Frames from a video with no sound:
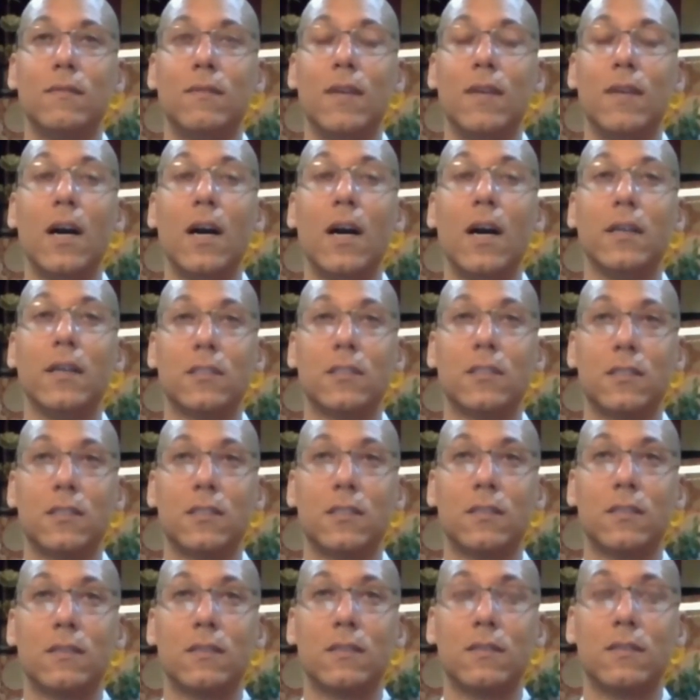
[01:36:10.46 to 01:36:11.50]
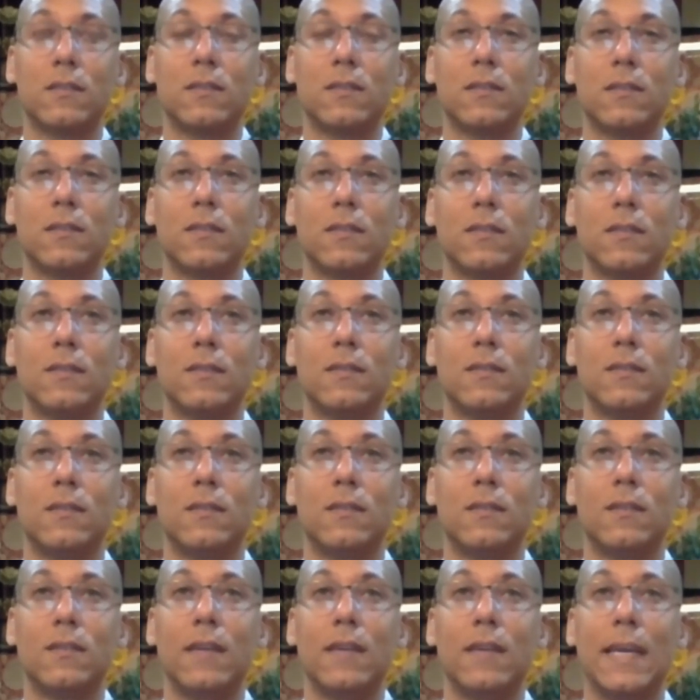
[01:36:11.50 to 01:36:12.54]
us
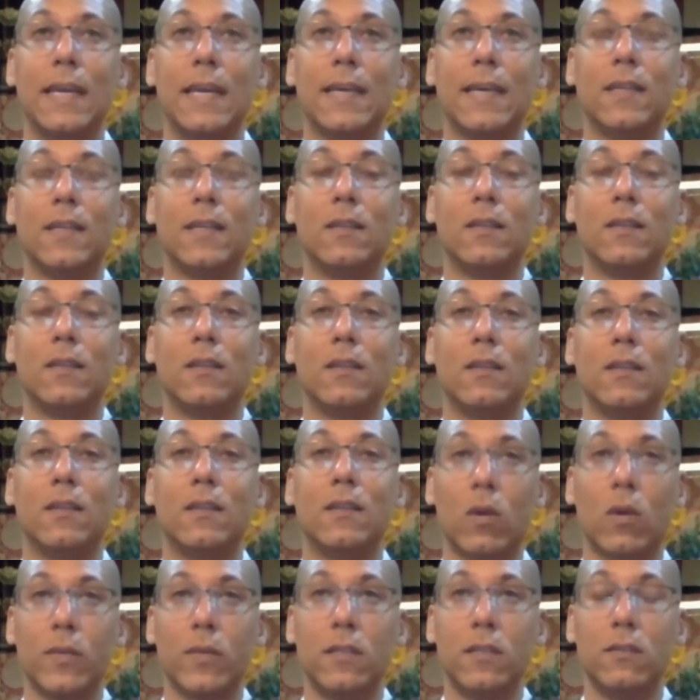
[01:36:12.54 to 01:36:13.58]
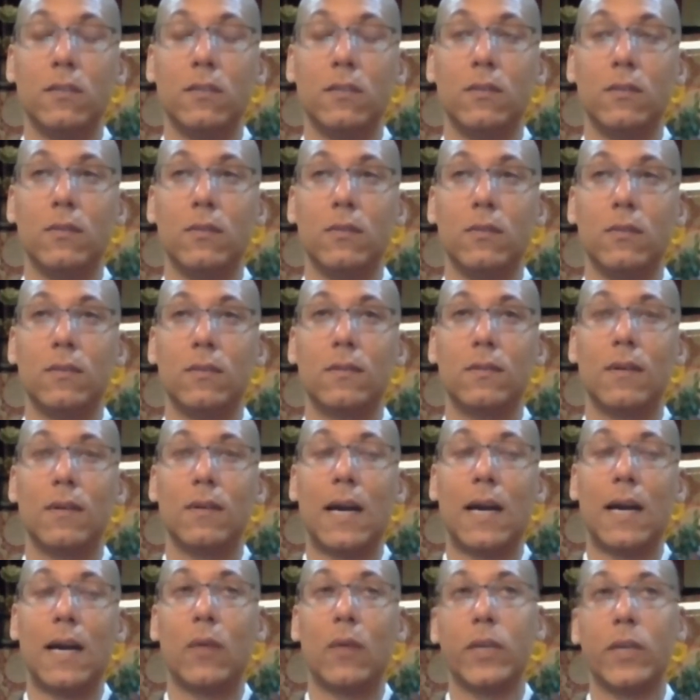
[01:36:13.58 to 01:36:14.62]
and the work we do,
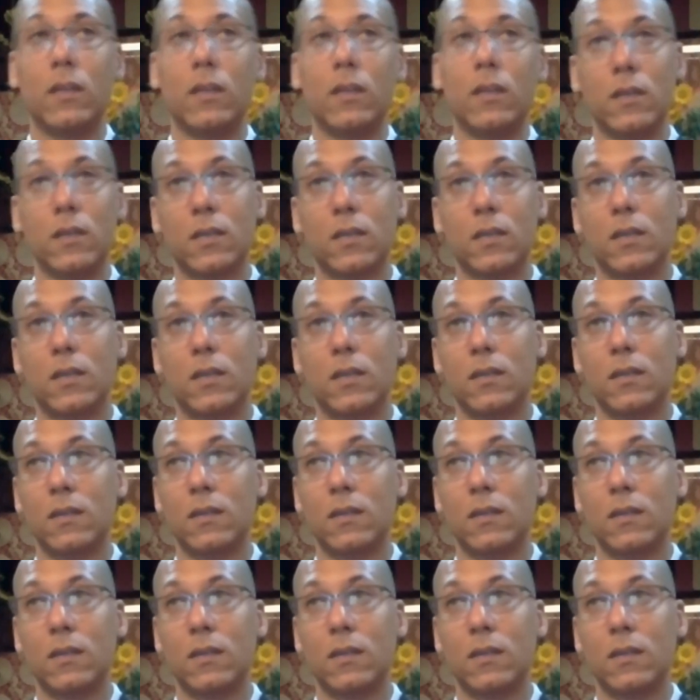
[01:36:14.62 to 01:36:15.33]
how we look,